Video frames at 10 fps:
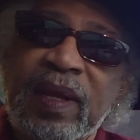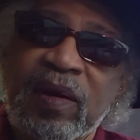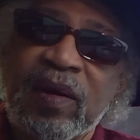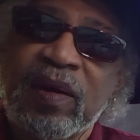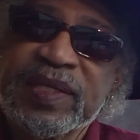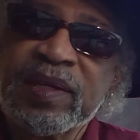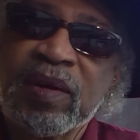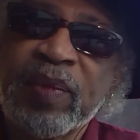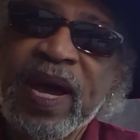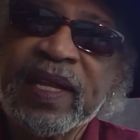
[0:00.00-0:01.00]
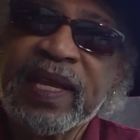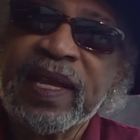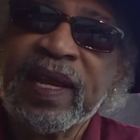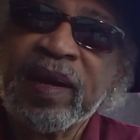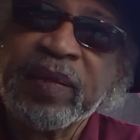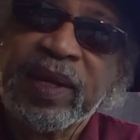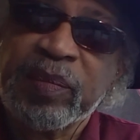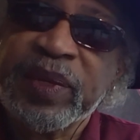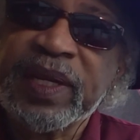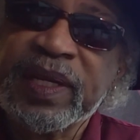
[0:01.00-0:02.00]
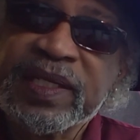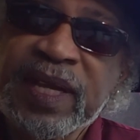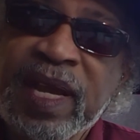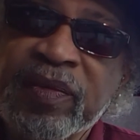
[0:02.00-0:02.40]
seen on body cam beating Tyree